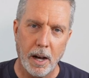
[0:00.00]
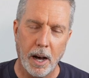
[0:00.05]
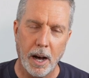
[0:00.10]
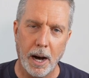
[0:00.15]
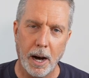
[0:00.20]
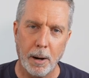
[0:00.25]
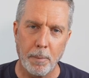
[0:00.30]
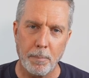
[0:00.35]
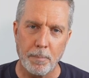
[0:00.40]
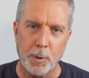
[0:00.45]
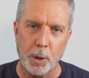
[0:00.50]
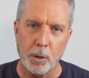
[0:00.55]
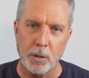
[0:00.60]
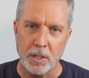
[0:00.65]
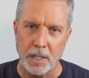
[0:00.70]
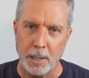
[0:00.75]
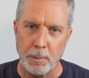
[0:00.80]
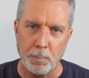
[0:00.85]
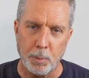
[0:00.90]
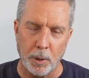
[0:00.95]
um,
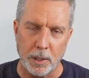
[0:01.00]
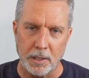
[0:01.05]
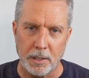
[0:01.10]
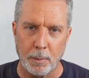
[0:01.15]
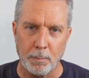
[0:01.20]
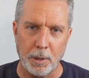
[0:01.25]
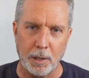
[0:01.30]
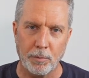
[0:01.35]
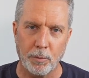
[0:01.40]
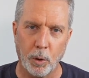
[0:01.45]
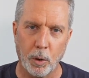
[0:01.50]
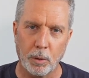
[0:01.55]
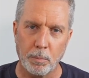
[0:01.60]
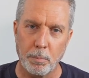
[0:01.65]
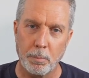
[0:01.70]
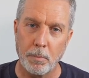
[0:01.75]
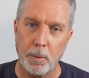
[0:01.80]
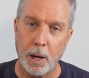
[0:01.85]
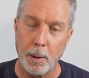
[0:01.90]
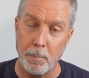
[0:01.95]
thirteen point something
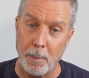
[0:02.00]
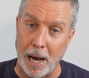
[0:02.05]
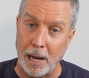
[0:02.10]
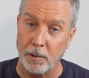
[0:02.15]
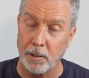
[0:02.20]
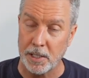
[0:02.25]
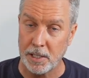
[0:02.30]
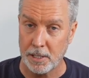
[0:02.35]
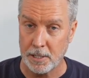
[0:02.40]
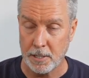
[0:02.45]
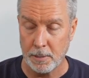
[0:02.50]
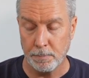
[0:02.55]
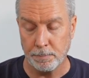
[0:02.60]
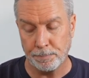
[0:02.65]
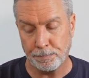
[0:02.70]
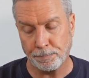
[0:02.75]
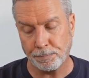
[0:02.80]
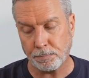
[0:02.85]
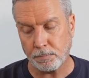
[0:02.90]
volt uh, battery system.